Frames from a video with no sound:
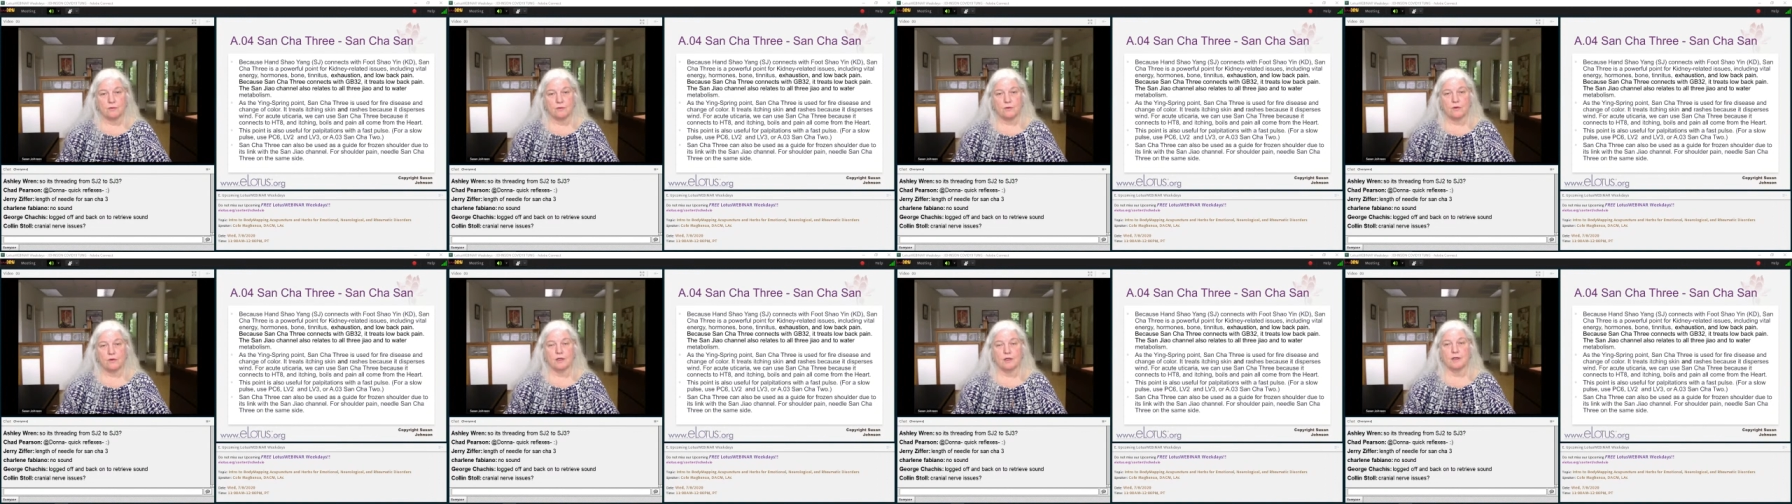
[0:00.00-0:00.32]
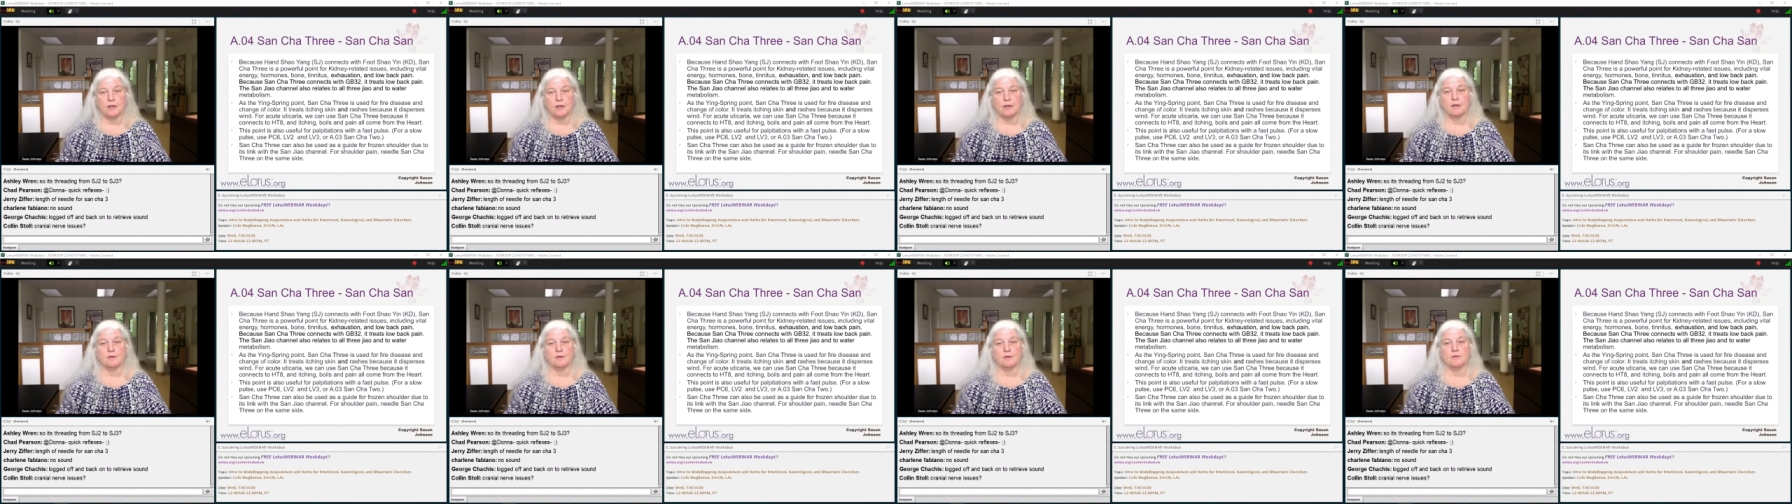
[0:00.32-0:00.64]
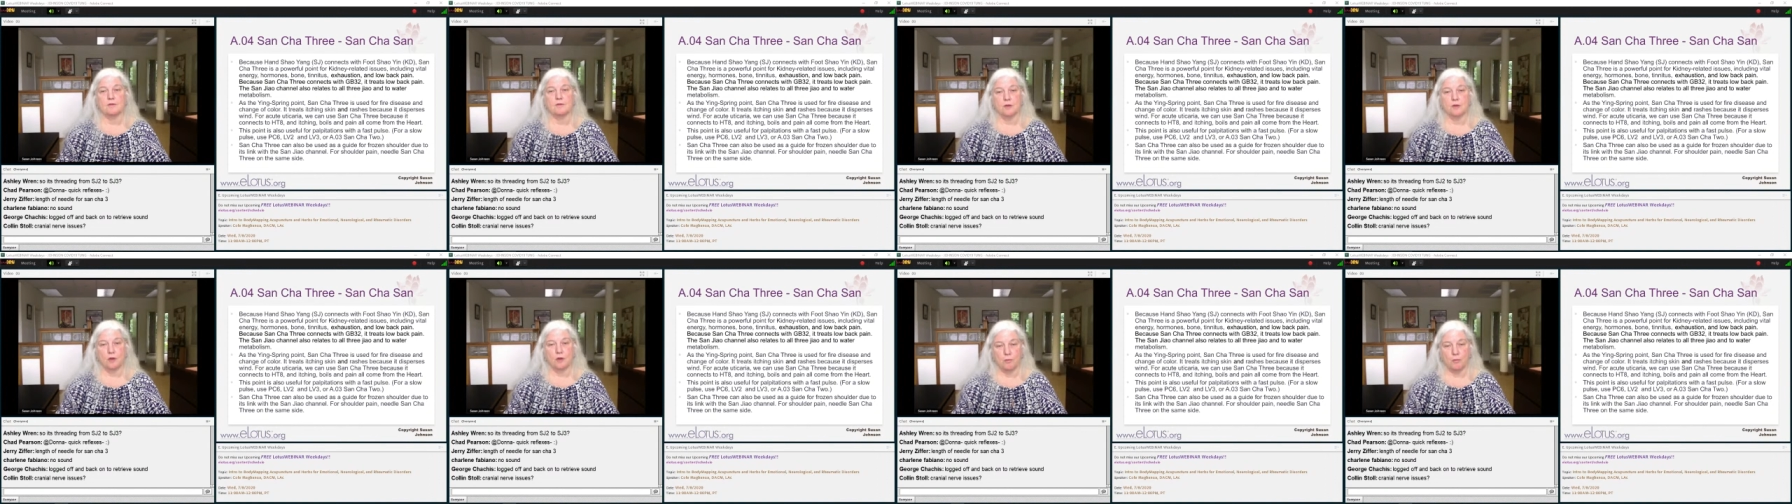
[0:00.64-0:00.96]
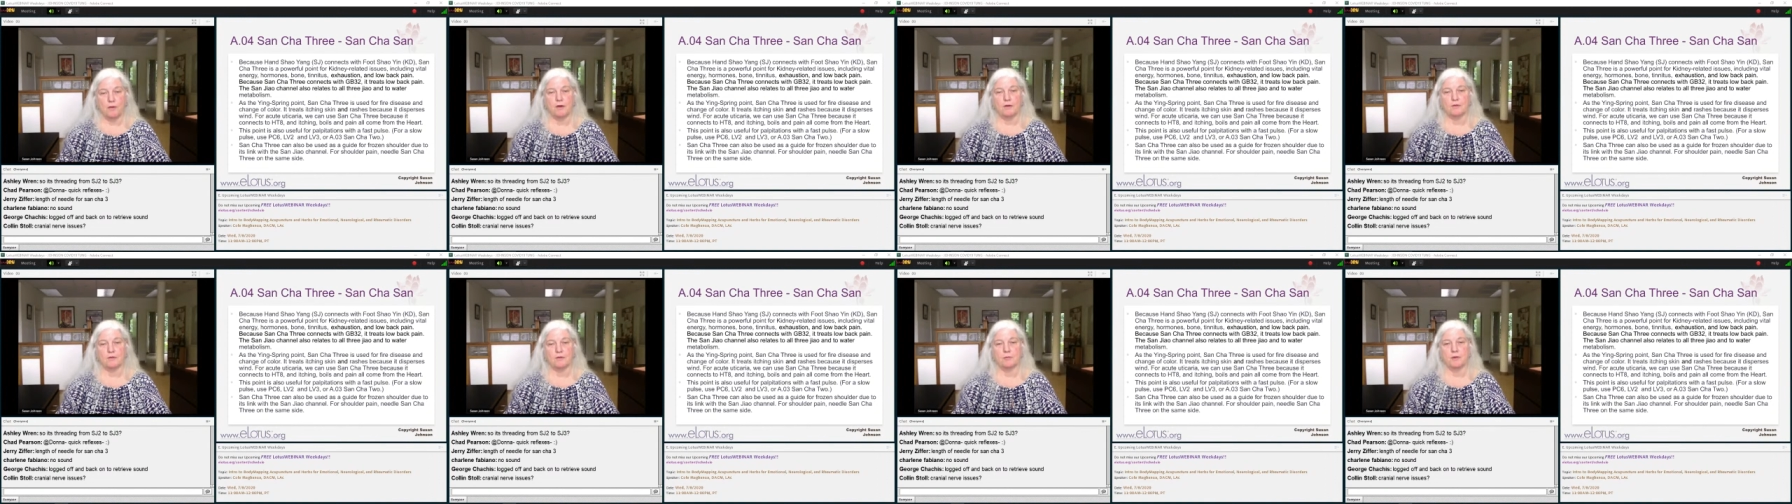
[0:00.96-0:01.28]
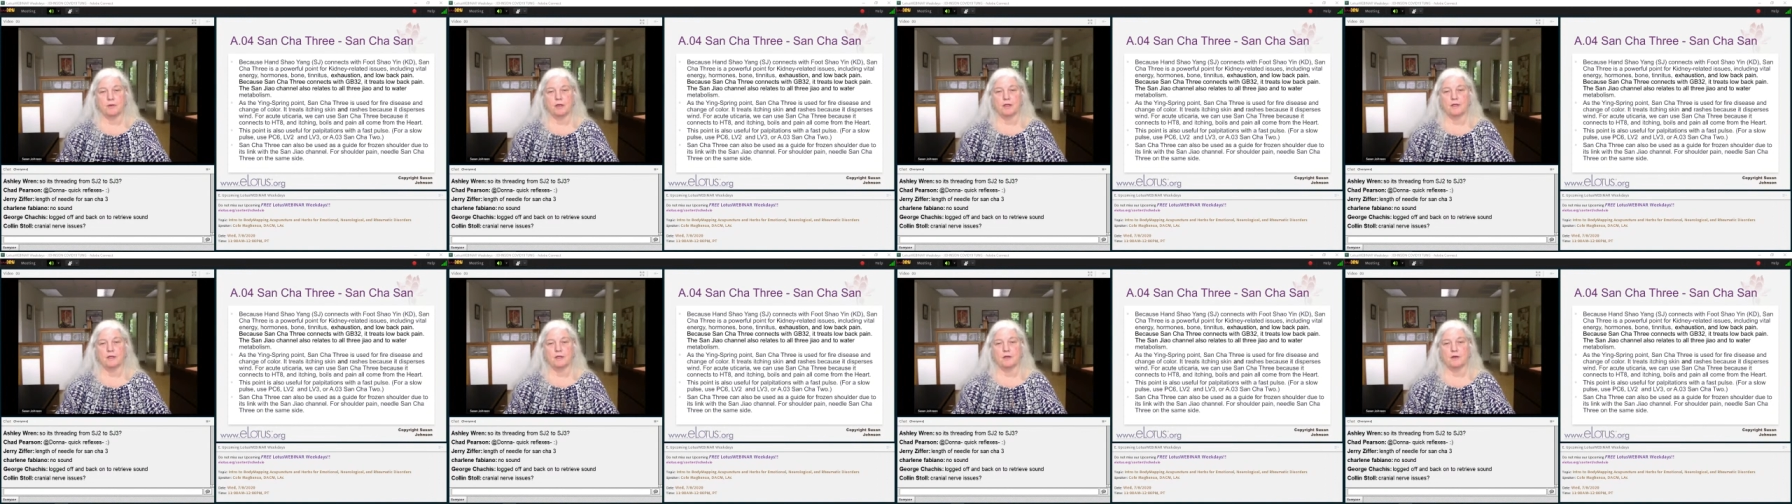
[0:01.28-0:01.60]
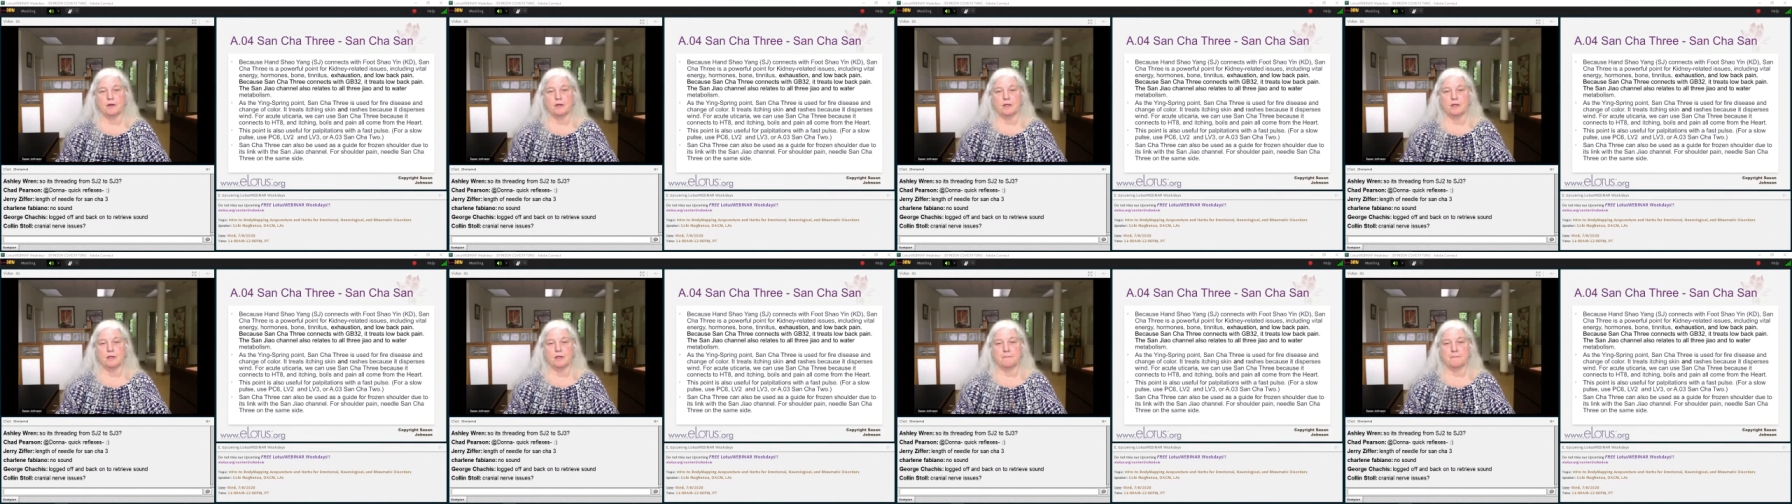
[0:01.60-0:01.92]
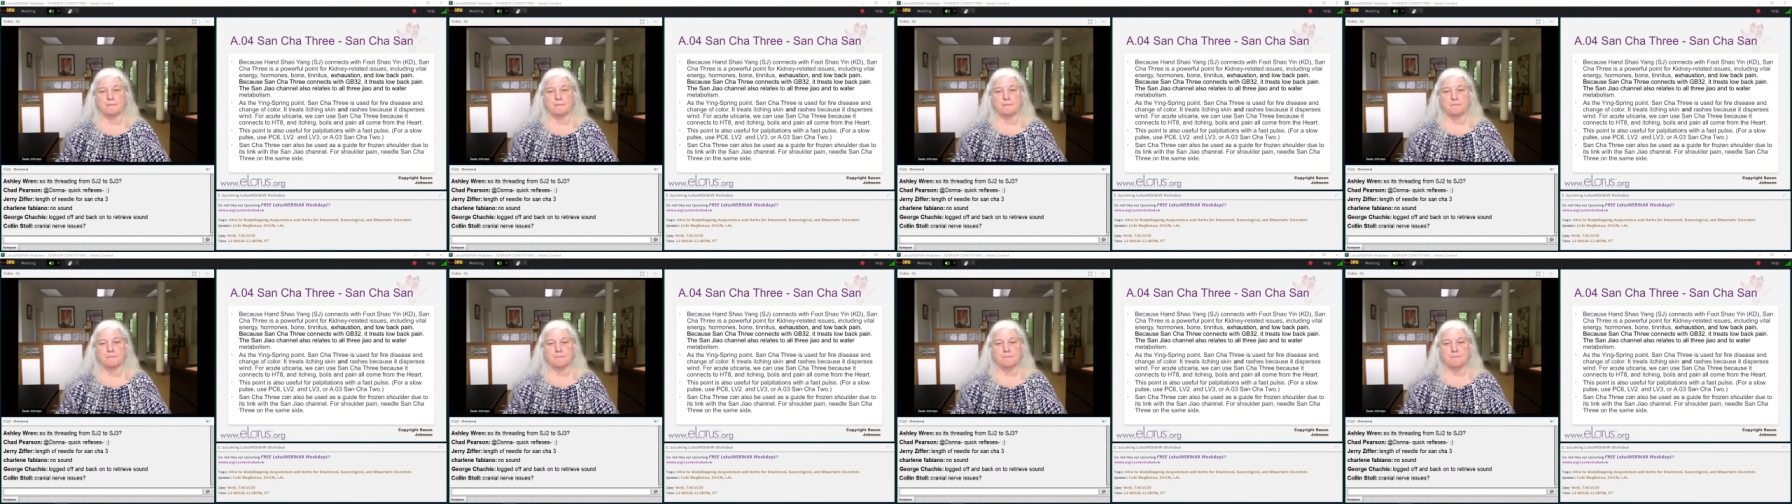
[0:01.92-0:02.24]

for uh, slow pulse, bradycardia.